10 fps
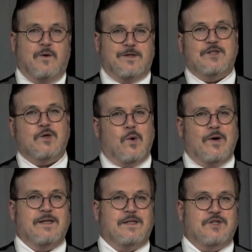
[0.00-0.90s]
which is
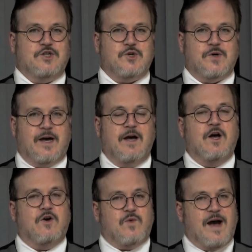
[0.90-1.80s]
oil and sugar,
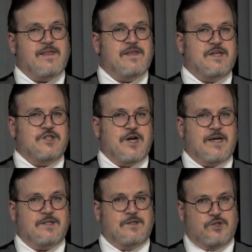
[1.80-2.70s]
rather than
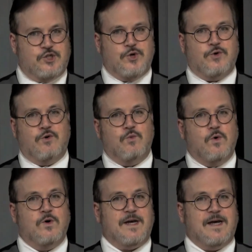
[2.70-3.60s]
just sugar and
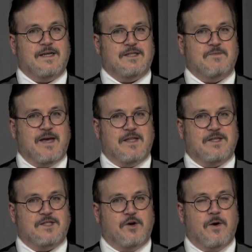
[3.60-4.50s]
water to make the
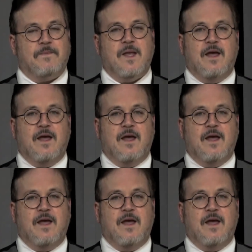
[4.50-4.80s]
syrup.